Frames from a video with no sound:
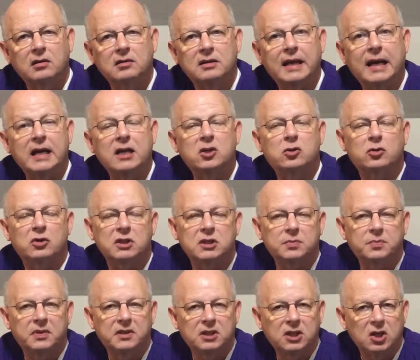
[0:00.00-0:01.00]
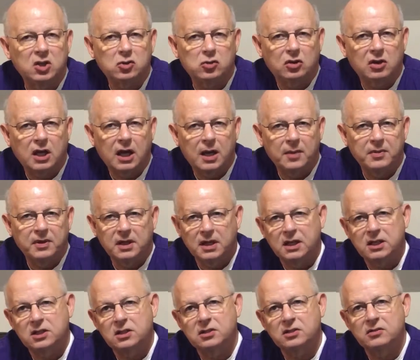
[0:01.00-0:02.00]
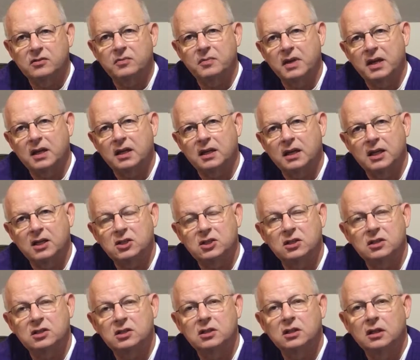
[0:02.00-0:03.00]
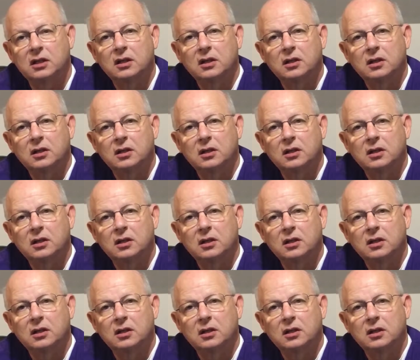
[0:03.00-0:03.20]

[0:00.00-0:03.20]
dangerous potential combinations of medications